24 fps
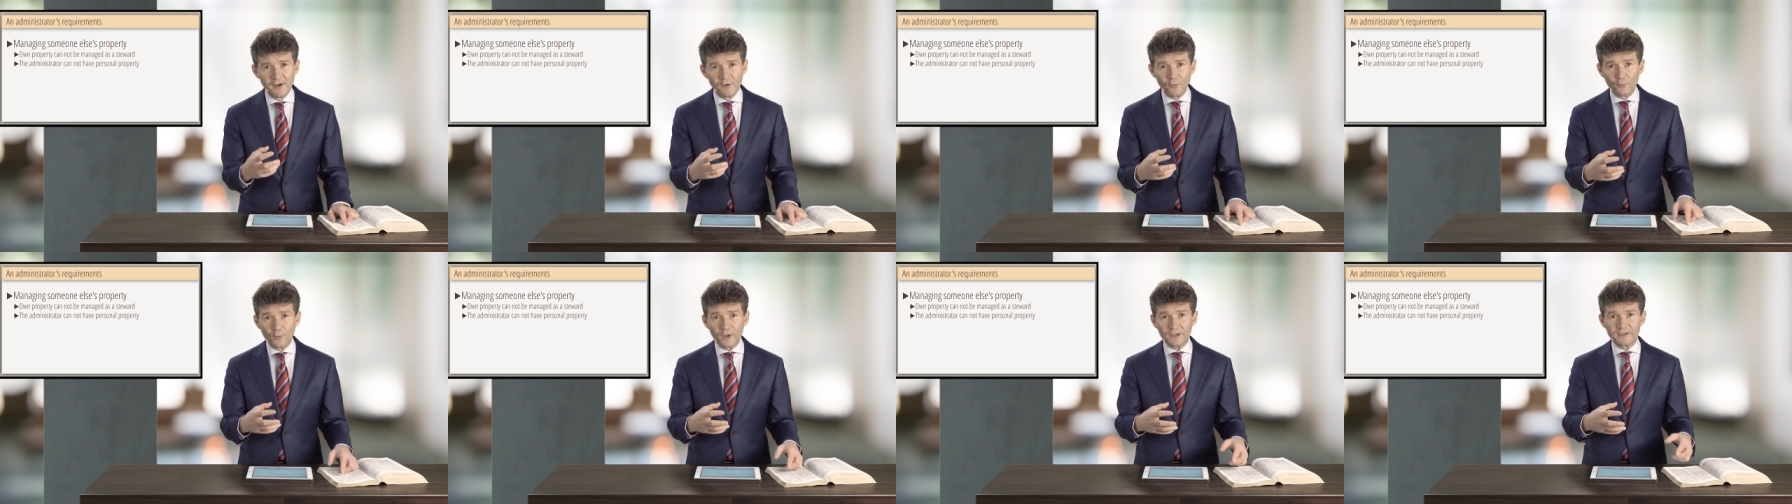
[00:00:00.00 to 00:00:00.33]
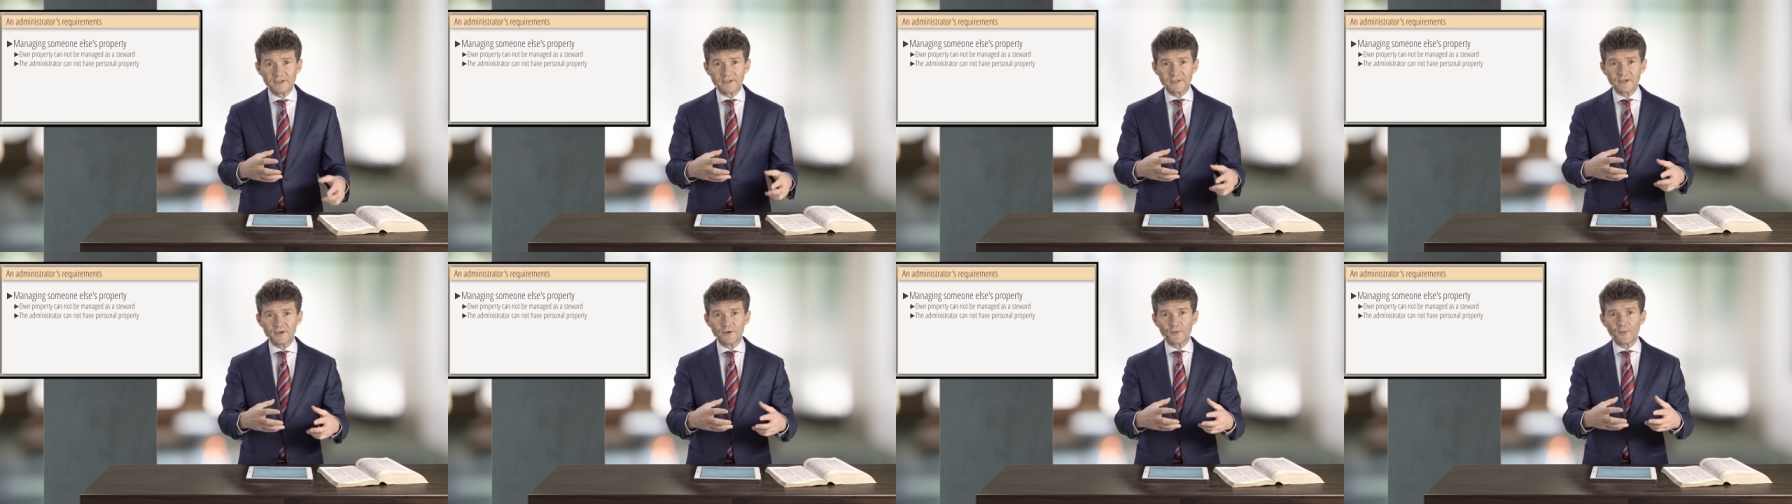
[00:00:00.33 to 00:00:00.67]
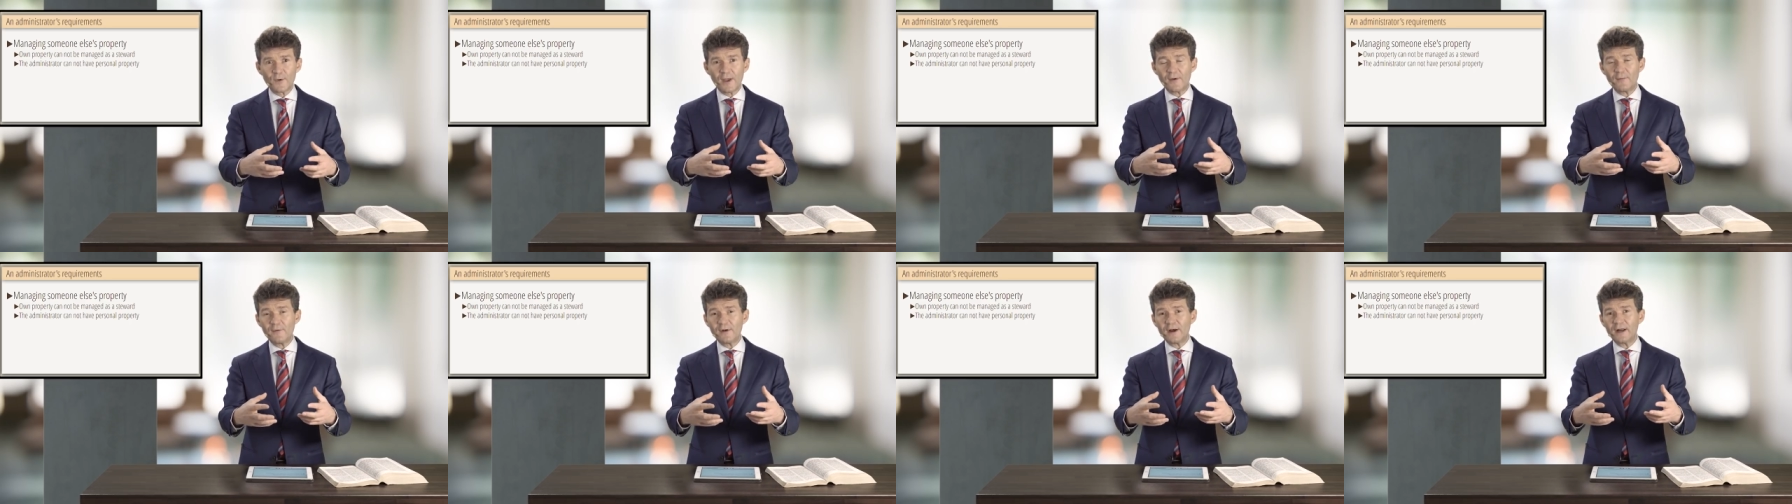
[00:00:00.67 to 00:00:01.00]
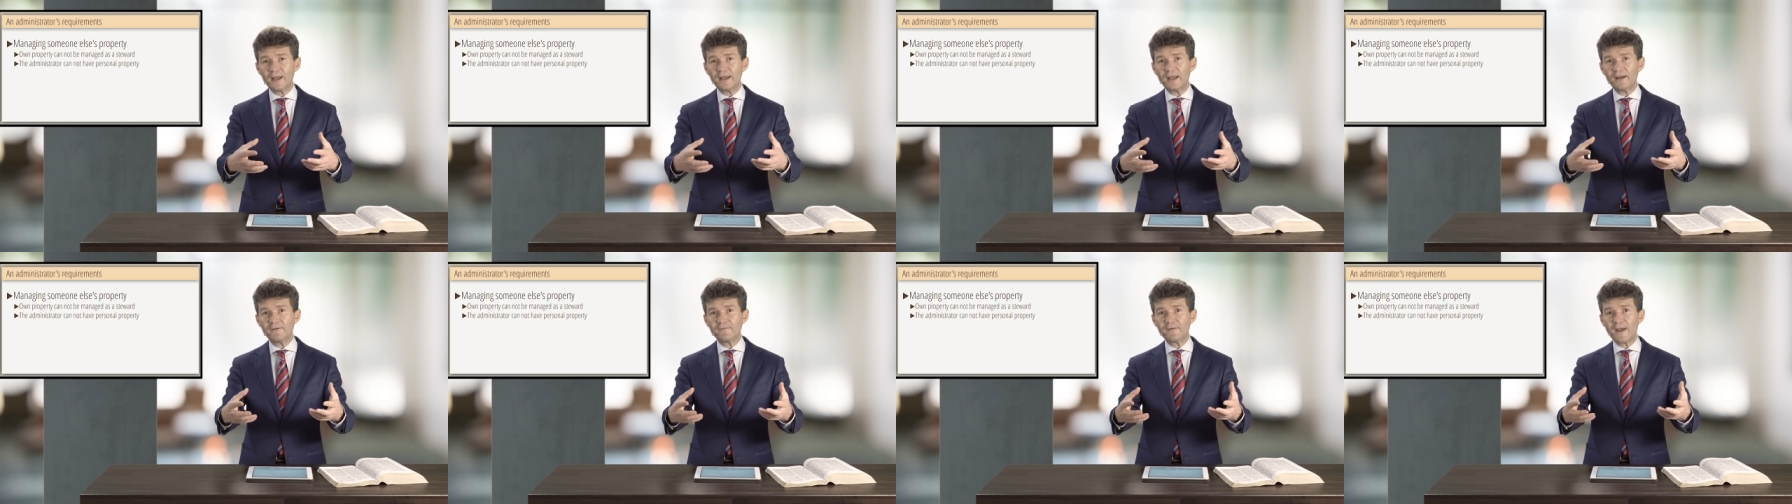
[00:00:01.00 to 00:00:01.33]

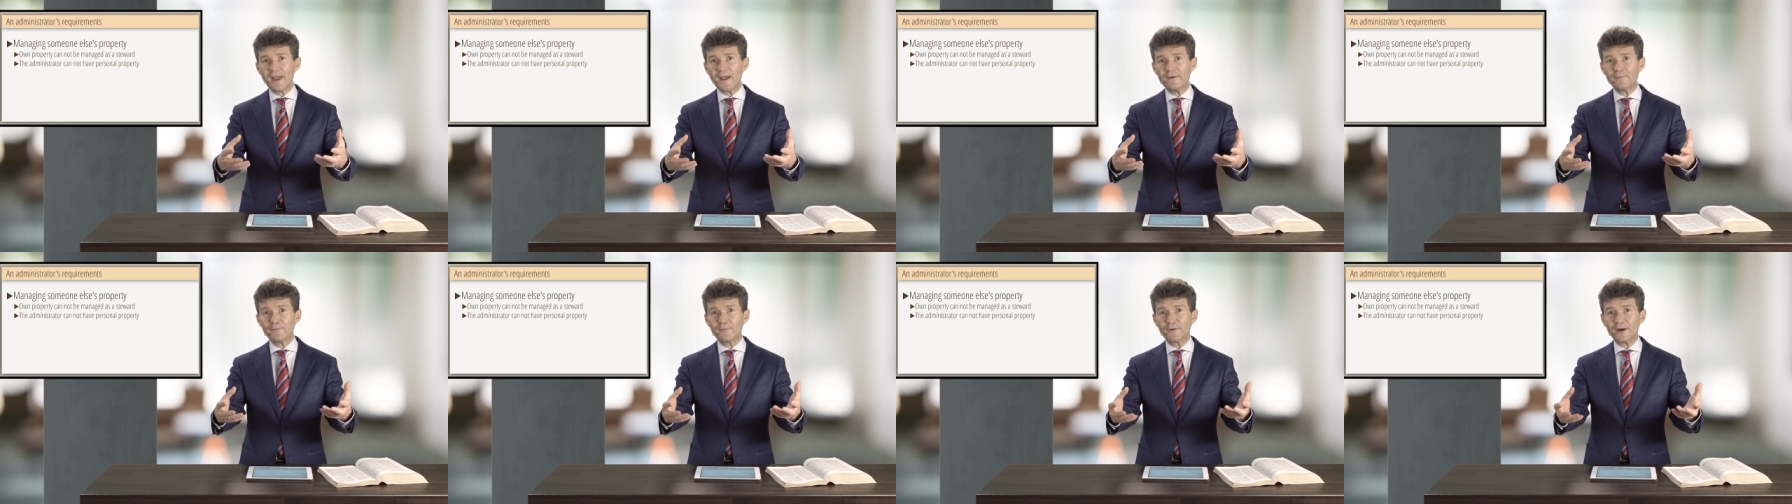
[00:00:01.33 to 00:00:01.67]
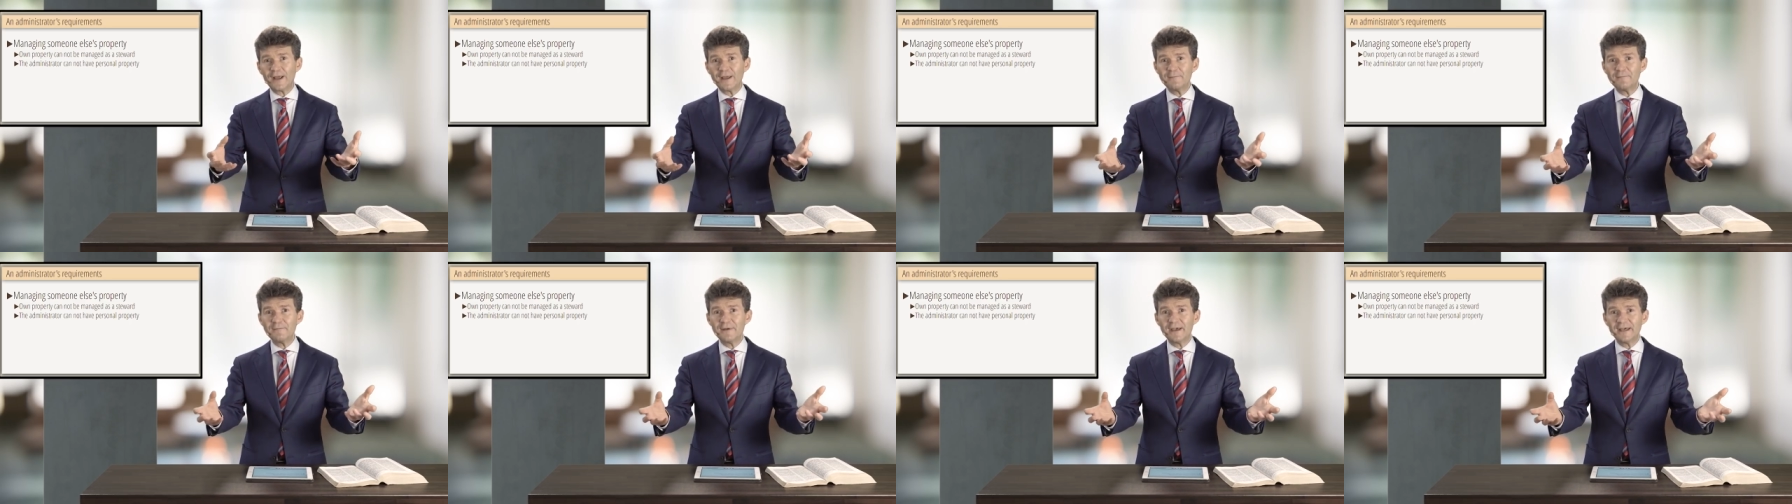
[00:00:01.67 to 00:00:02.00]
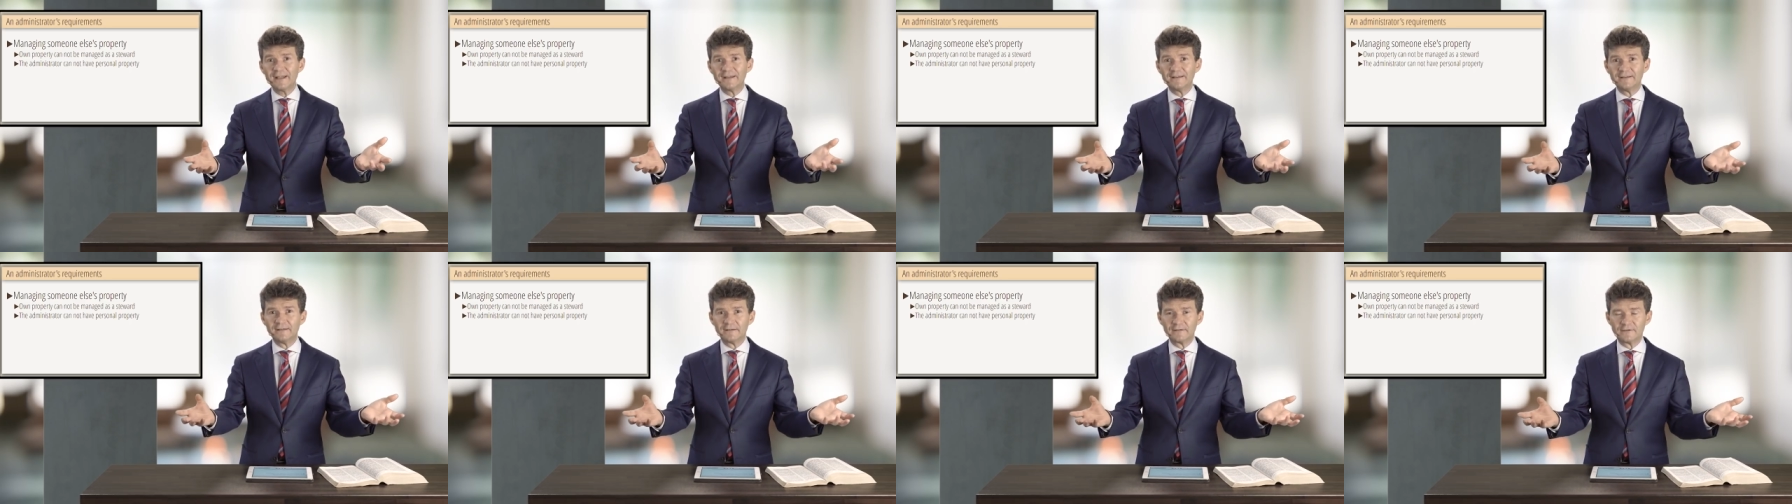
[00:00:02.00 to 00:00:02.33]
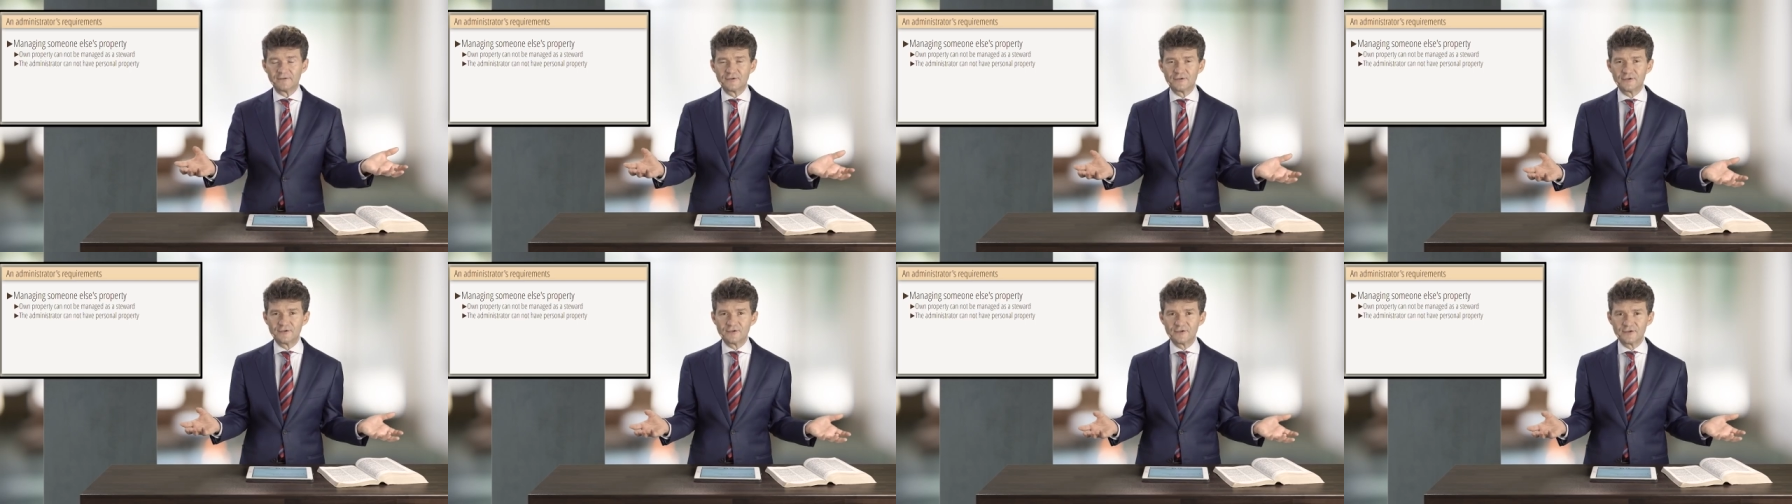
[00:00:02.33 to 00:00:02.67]
Whatsoever I
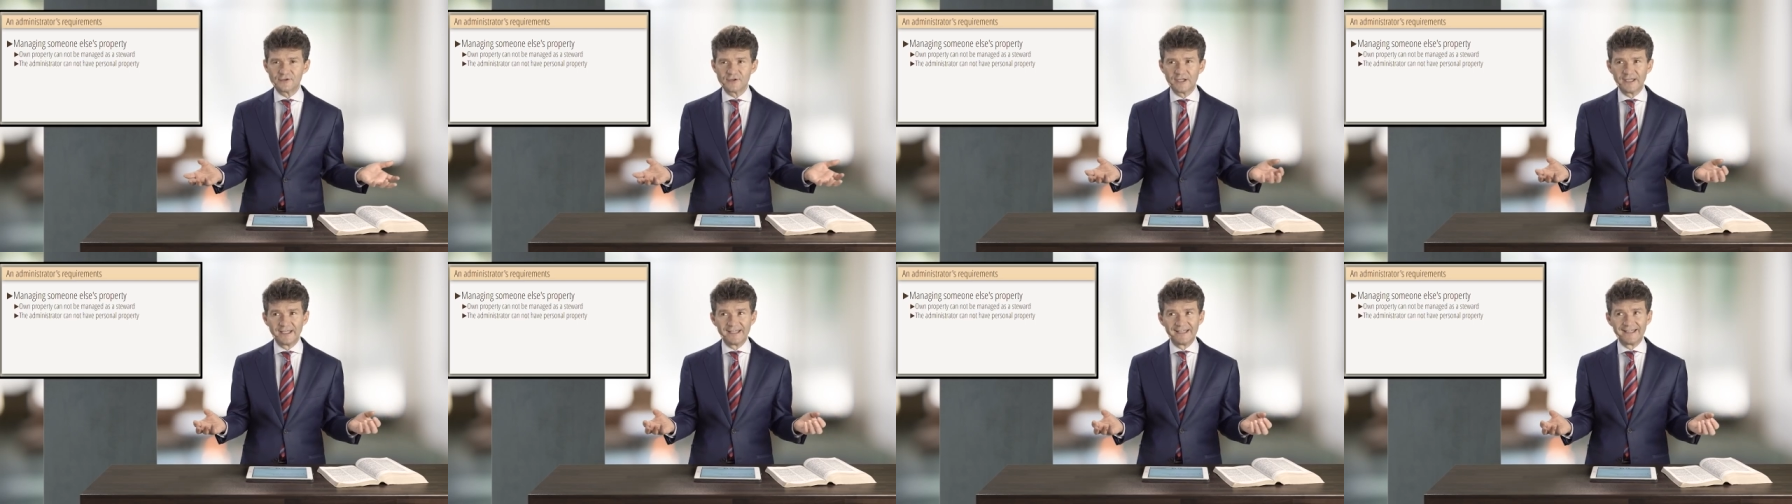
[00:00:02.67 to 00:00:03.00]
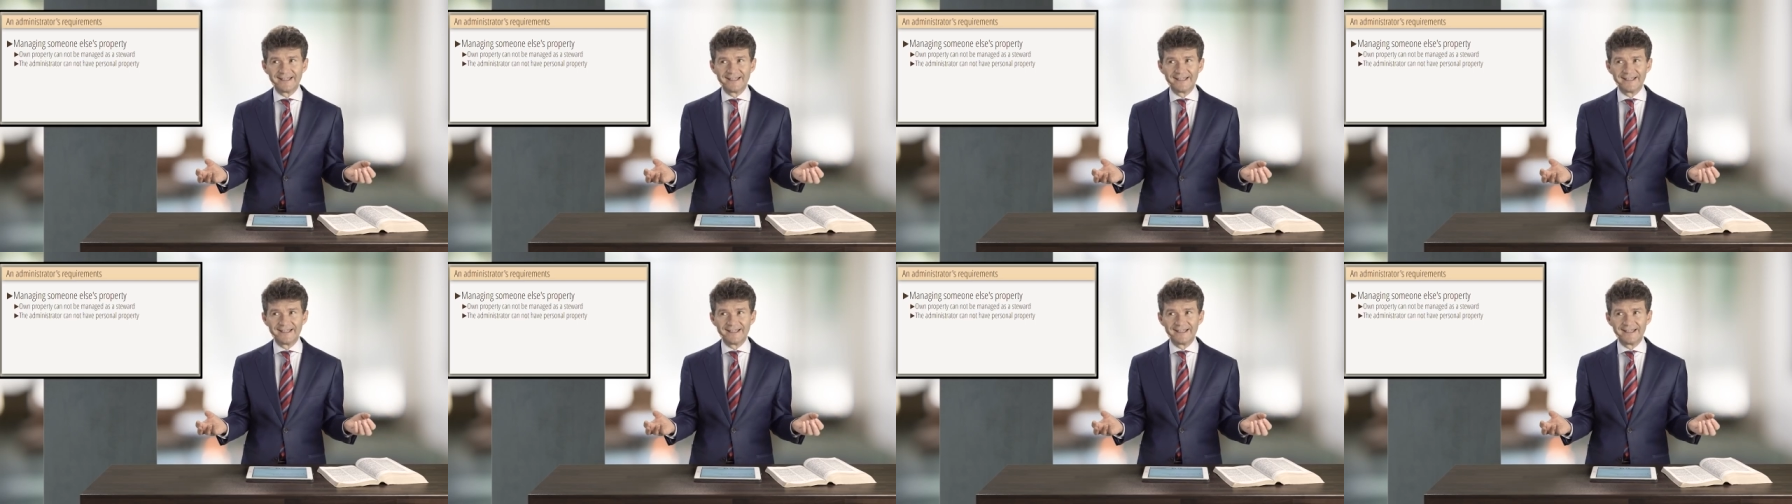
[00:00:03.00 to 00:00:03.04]
manage,